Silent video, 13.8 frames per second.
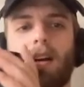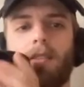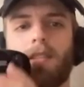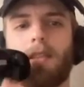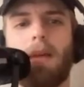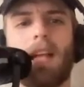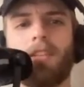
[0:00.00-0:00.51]
he
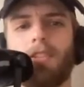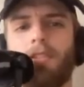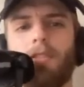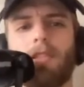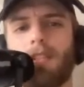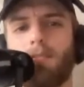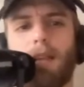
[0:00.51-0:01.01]
was the
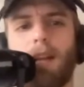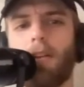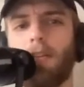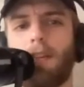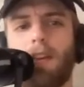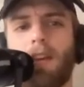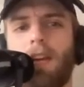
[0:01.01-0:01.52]
massachusetts player
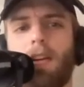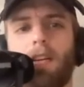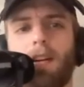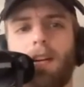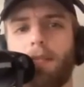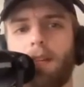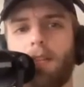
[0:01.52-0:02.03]
of the year a
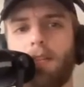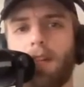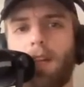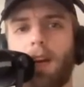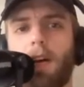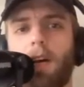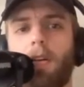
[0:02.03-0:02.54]
couple of years
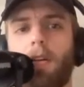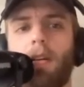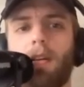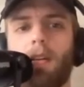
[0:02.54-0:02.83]
ago